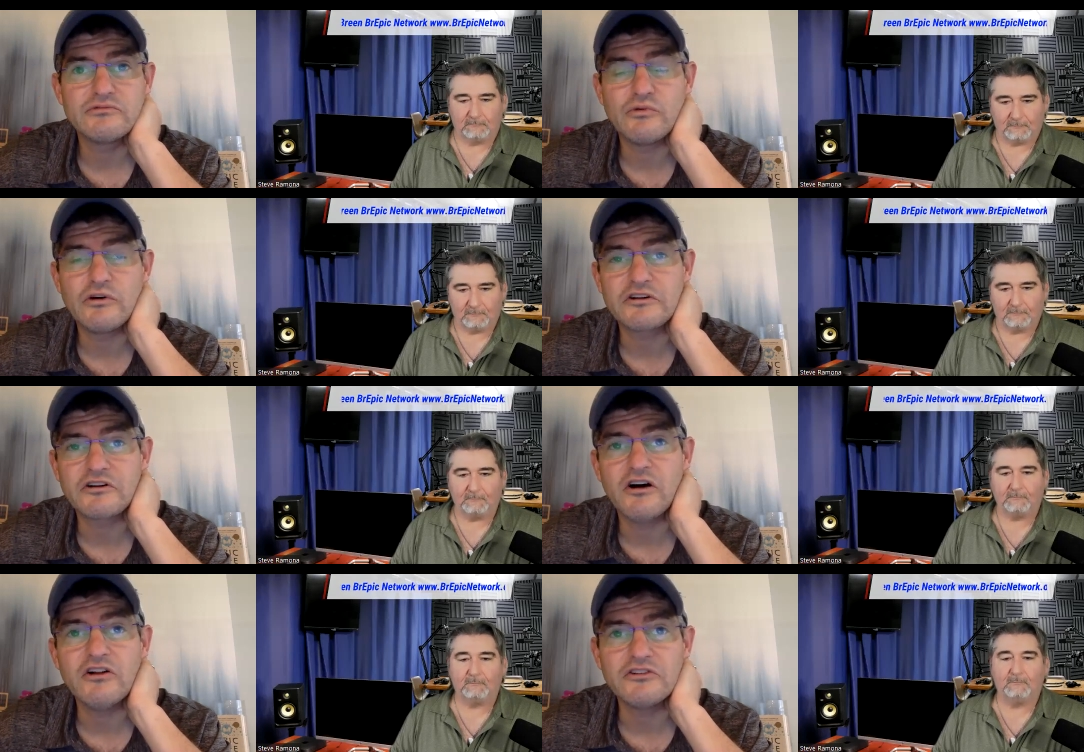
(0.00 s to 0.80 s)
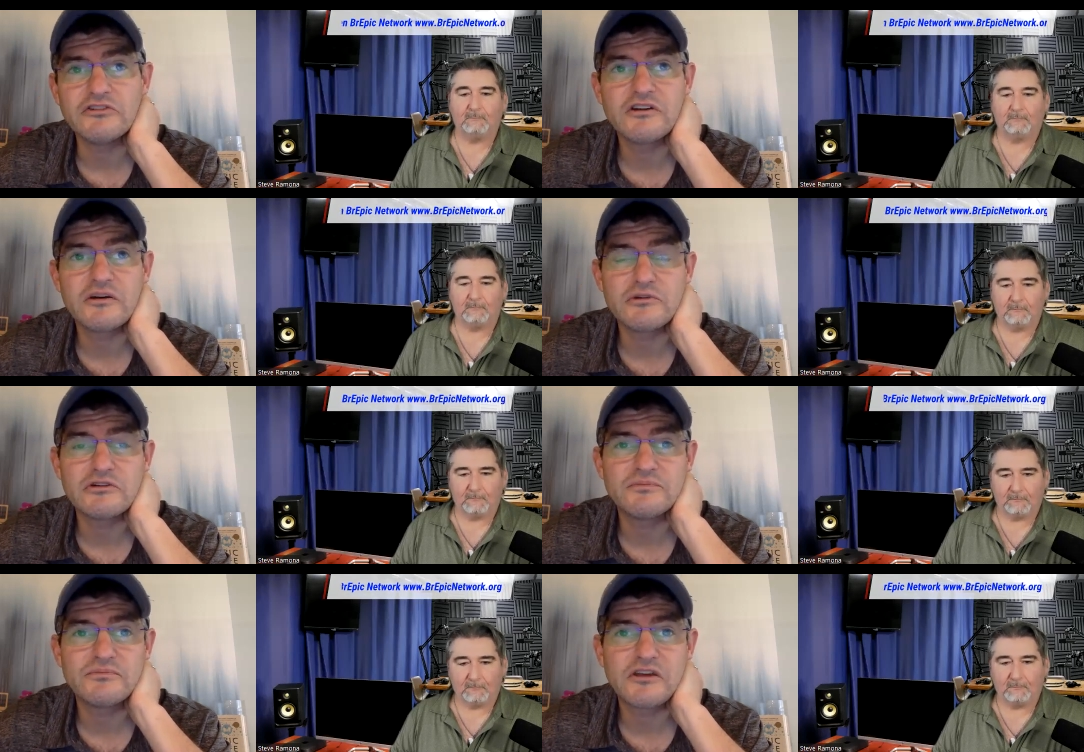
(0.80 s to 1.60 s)
Speaker 1: you want to call it. I
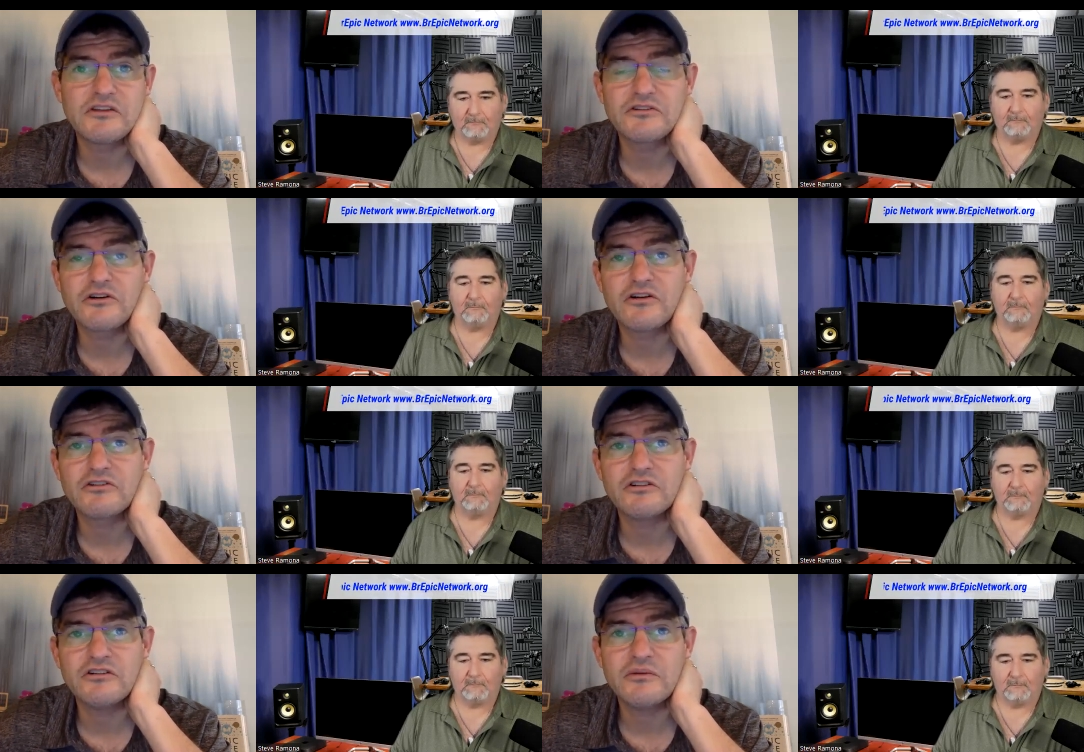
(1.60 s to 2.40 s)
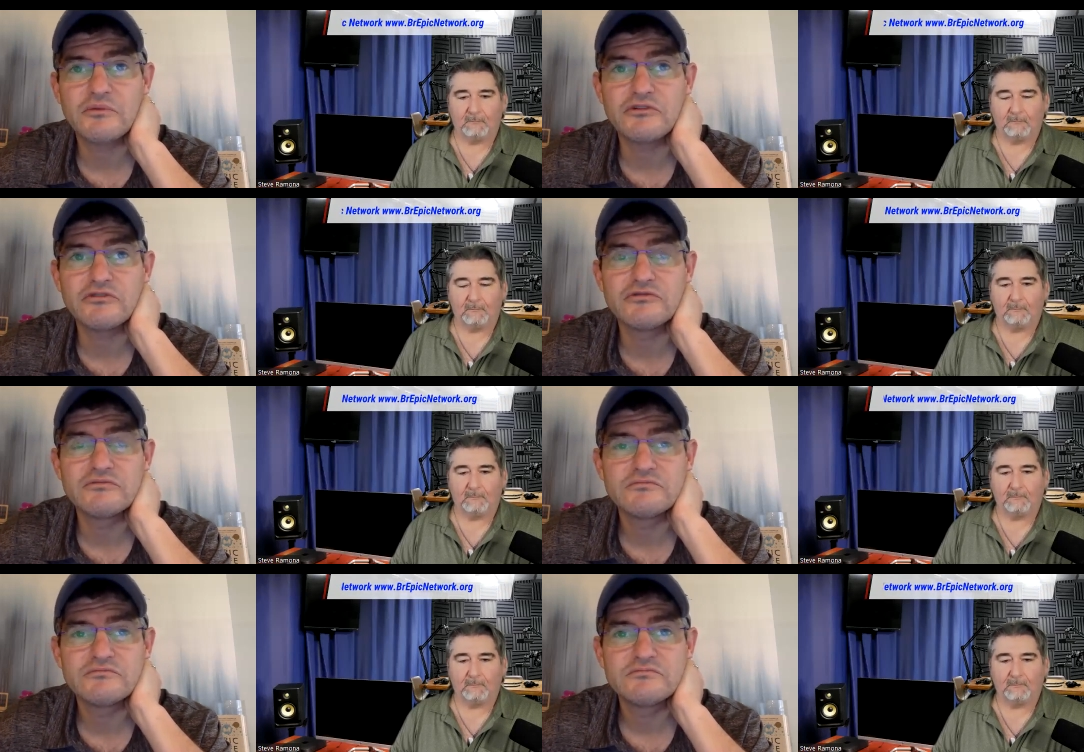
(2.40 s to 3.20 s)
mean, and they're all collaborative.
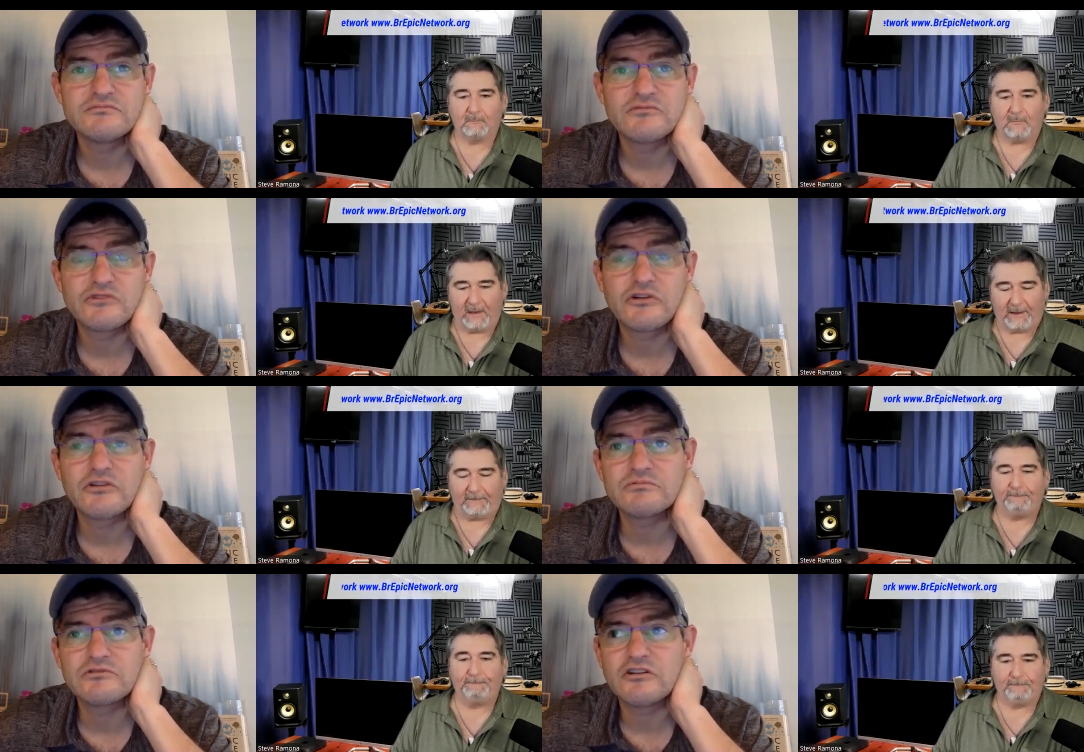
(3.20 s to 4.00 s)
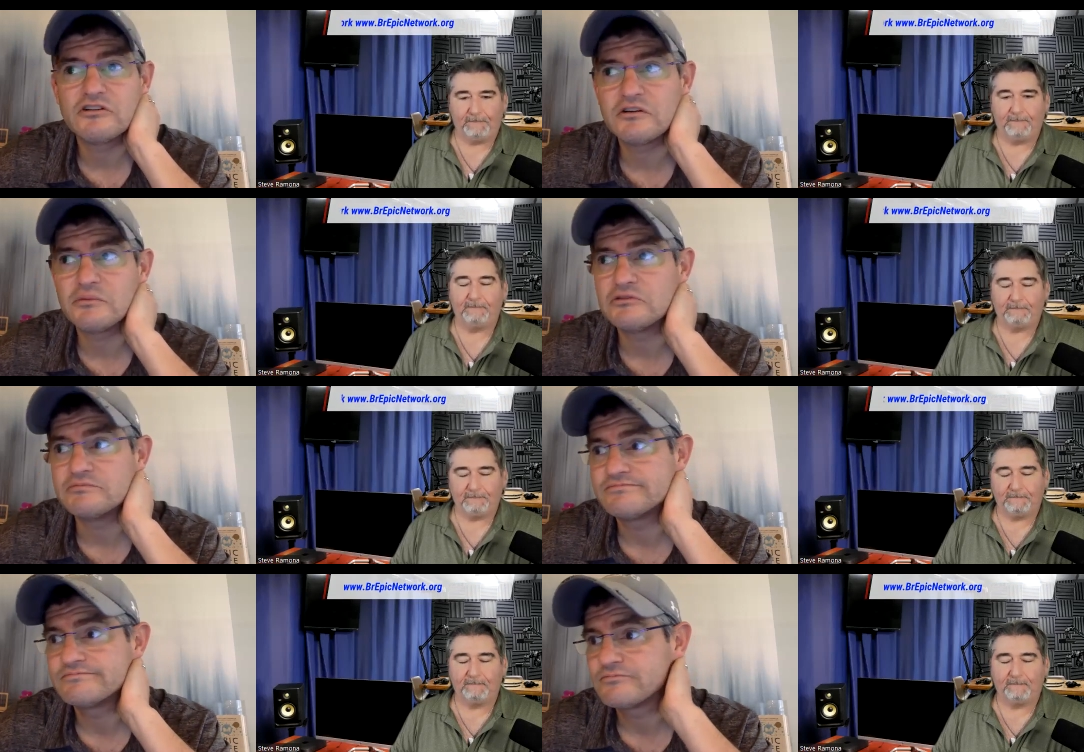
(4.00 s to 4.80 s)
Yeah. all I
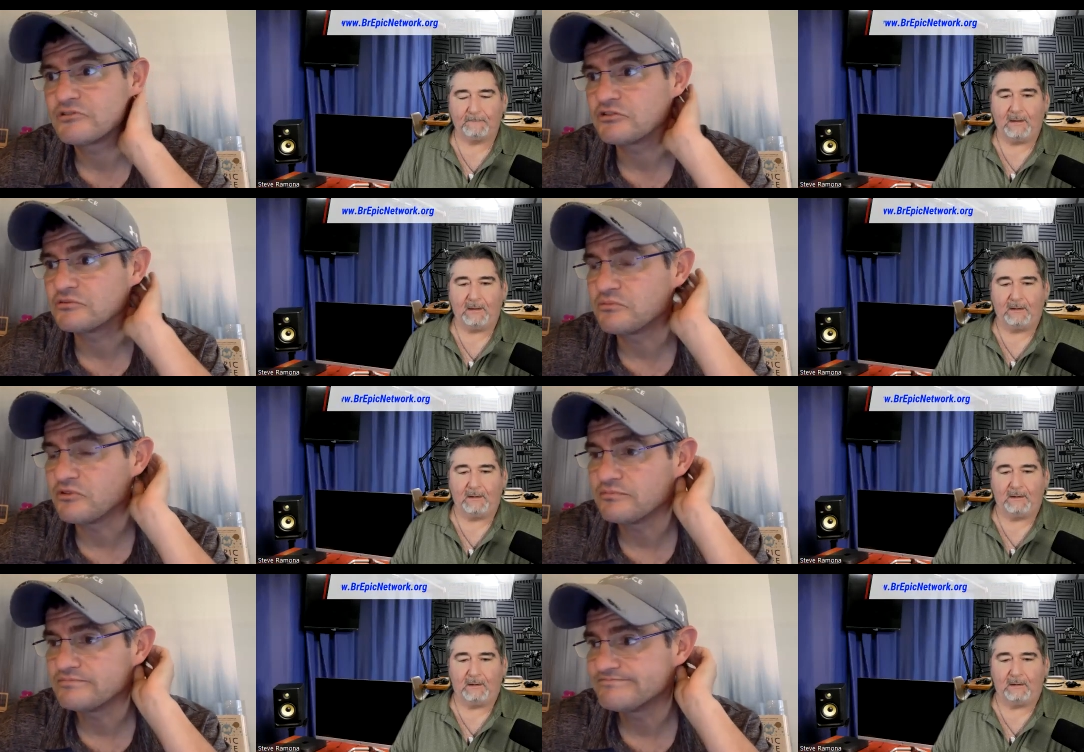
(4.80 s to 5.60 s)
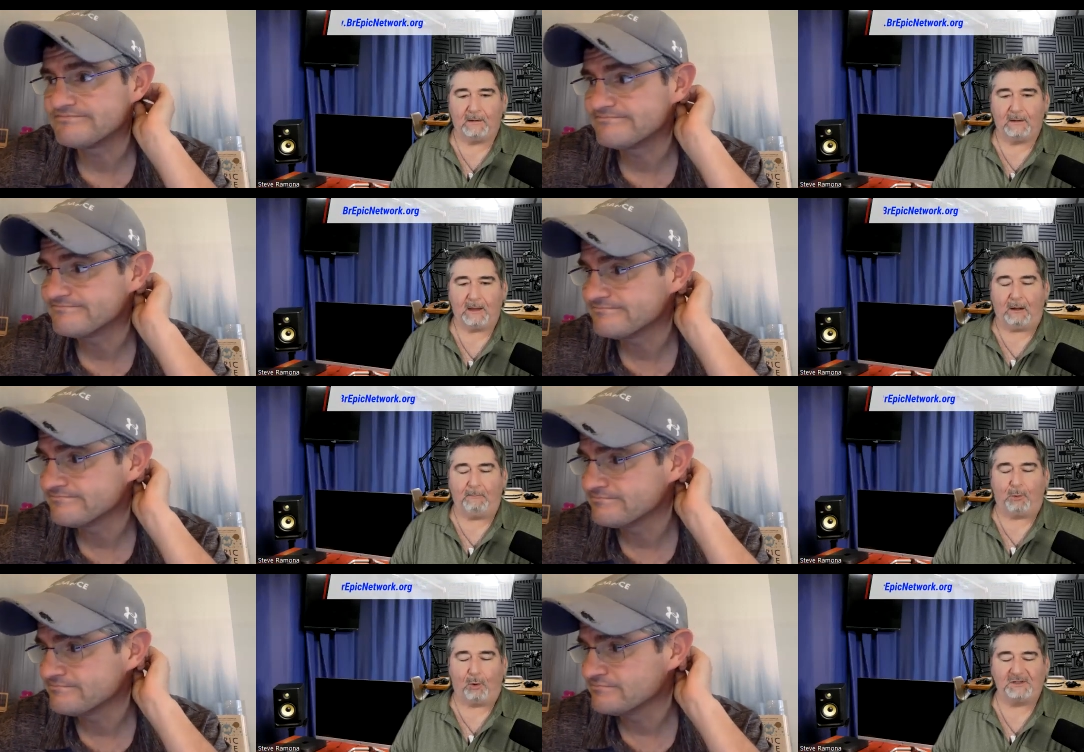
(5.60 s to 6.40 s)
mean, so
Speaker 2: how
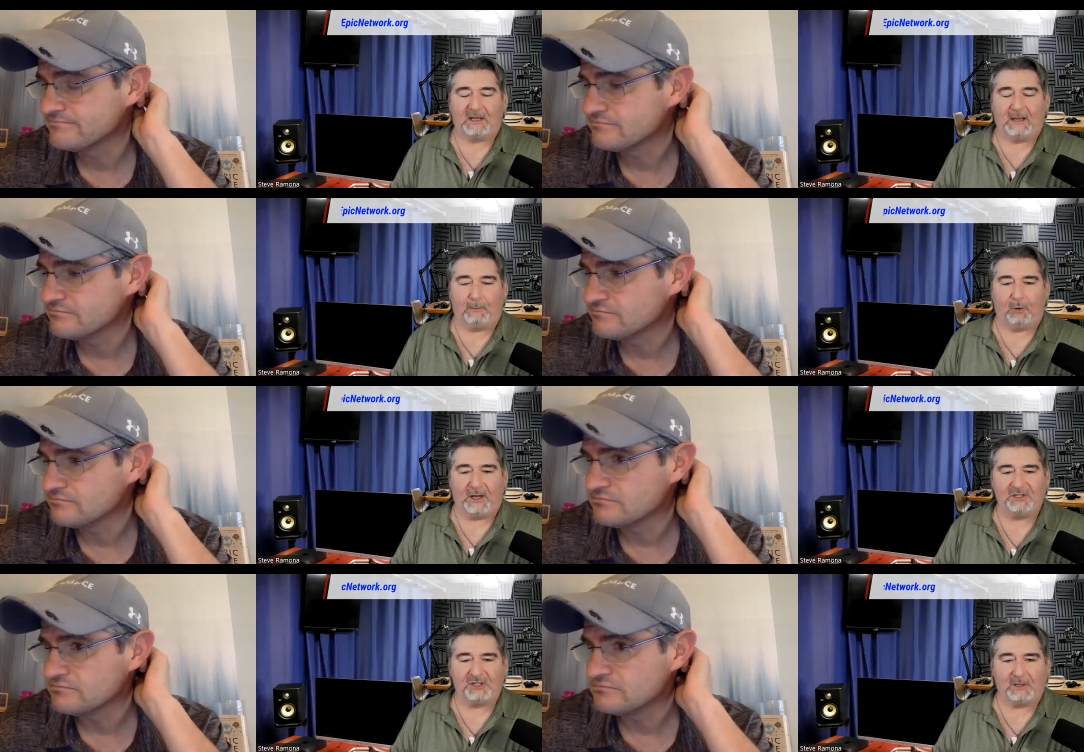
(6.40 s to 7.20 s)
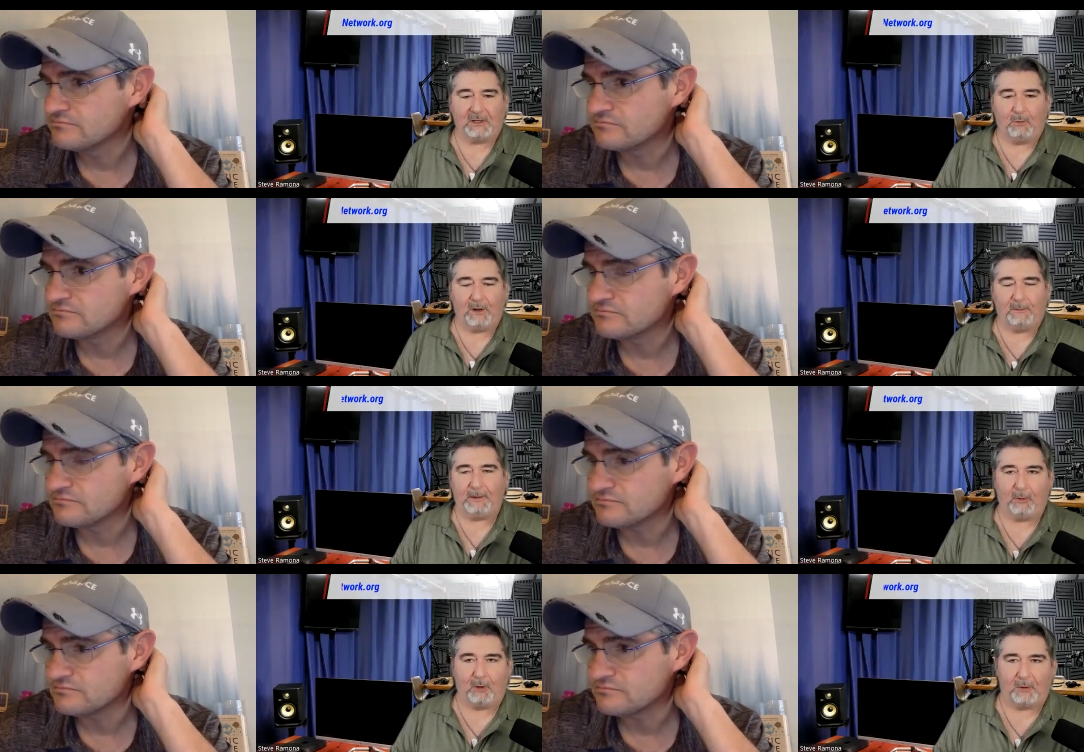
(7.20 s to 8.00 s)
important is collaboration when
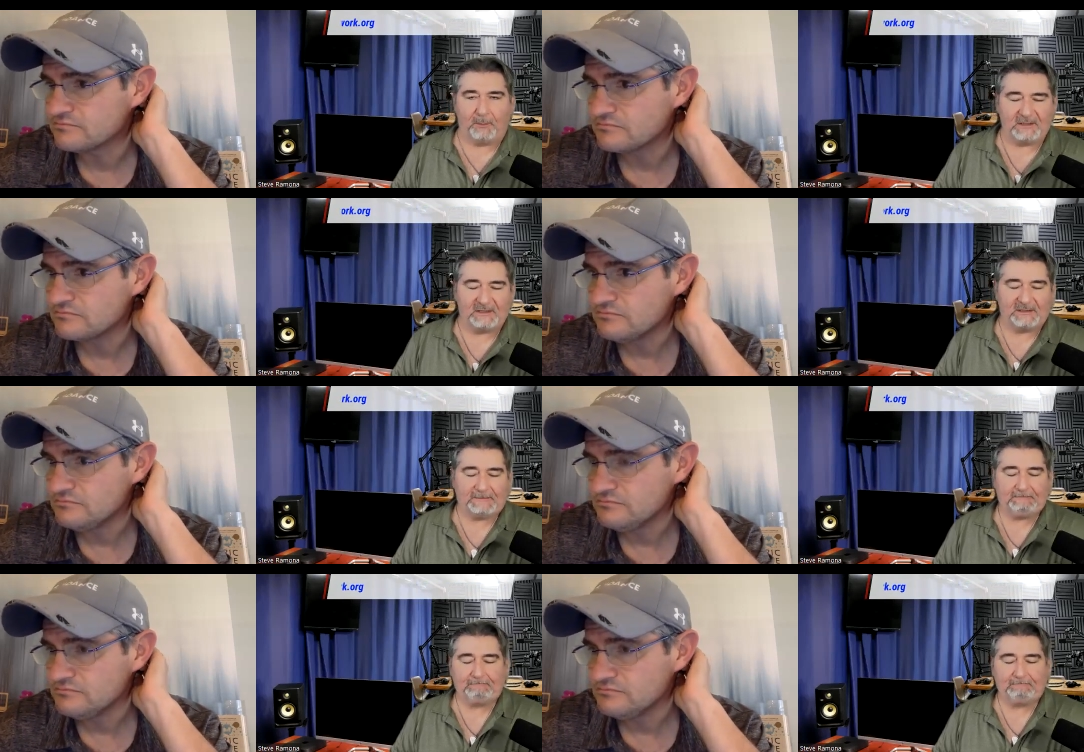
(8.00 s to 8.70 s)
people own a business?